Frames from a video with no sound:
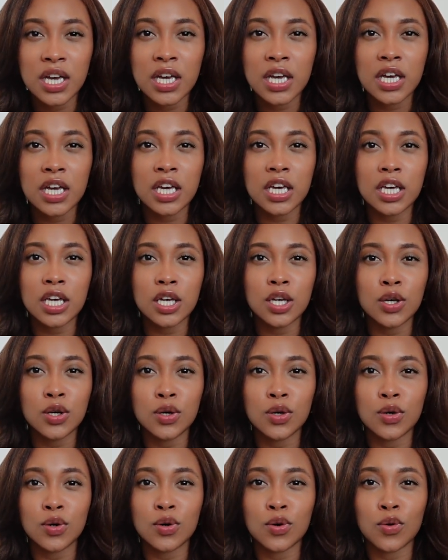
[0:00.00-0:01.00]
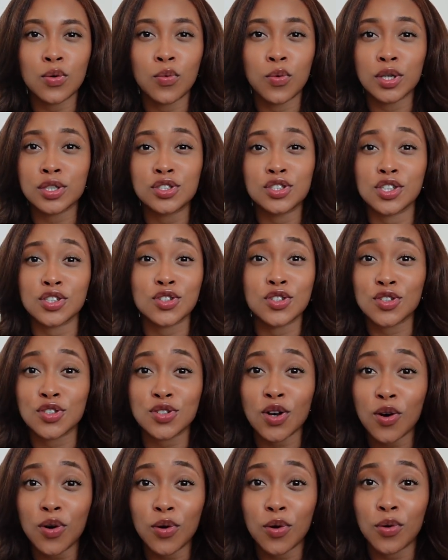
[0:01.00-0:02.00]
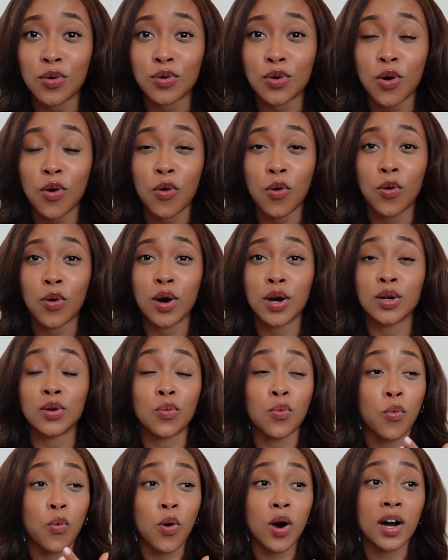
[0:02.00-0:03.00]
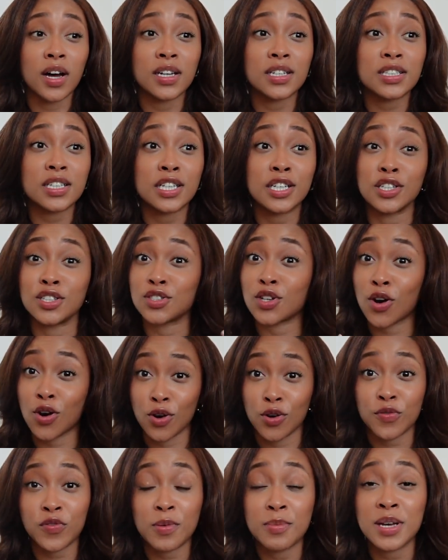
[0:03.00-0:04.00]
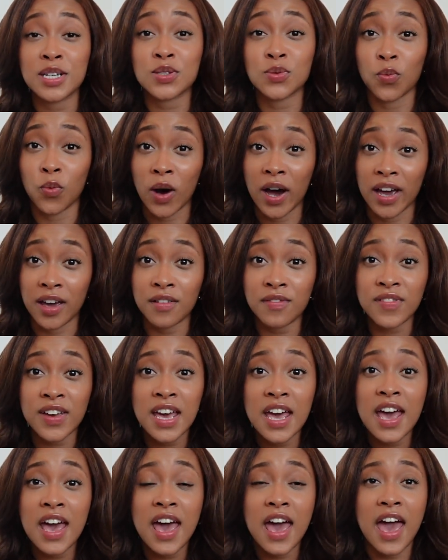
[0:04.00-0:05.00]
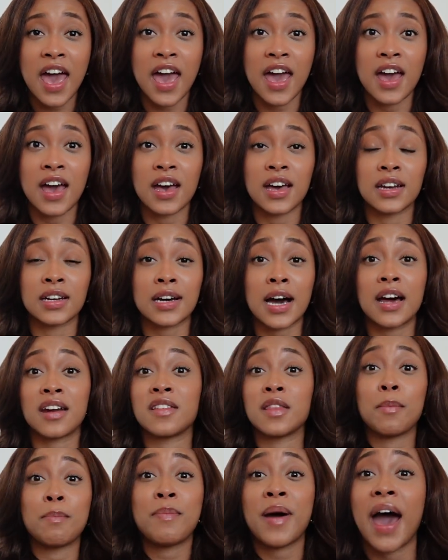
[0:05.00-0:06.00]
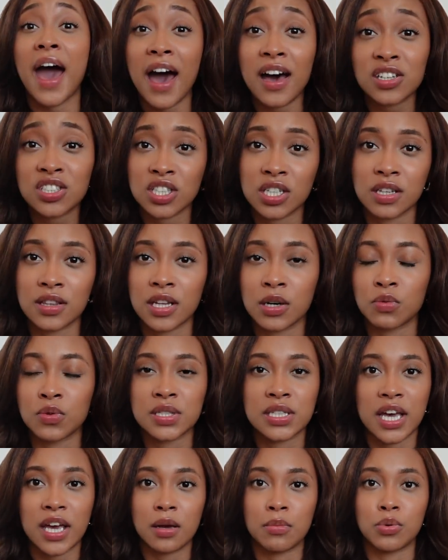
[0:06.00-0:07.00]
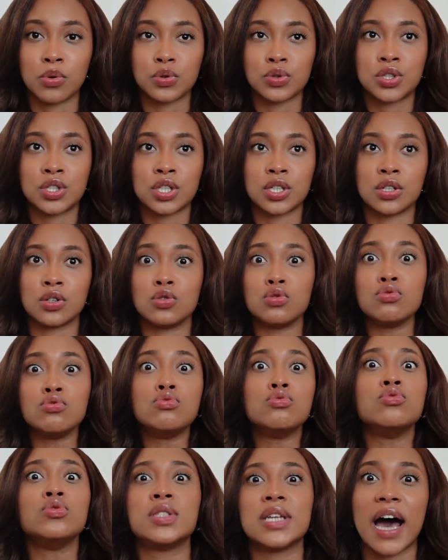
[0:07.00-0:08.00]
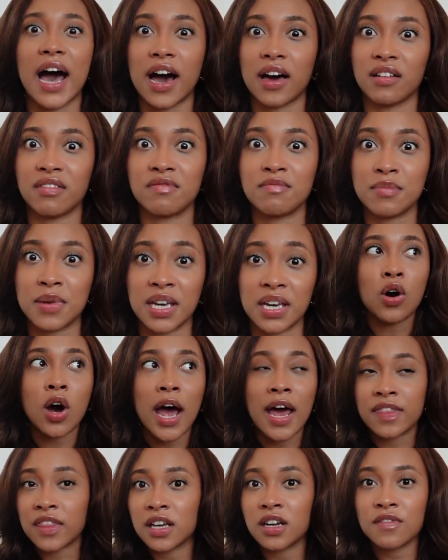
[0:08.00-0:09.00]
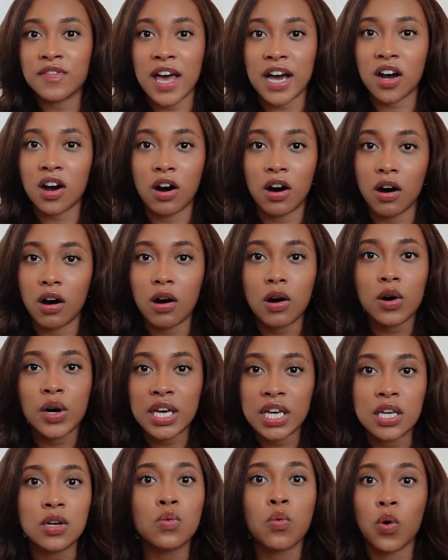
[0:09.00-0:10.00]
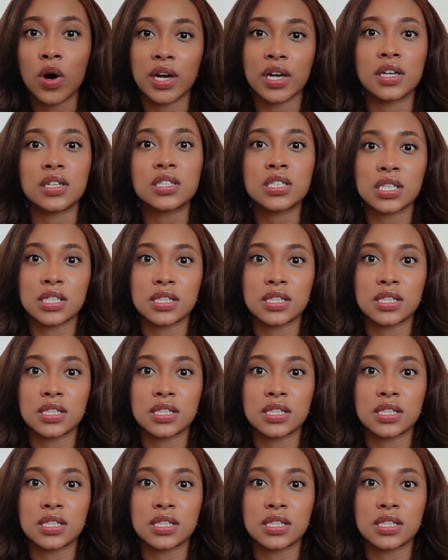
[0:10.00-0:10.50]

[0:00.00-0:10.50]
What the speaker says: He was just sold on what he's heard from his wife and kind of the passion that was able to ooze out of me. At the end of that call, he wanted to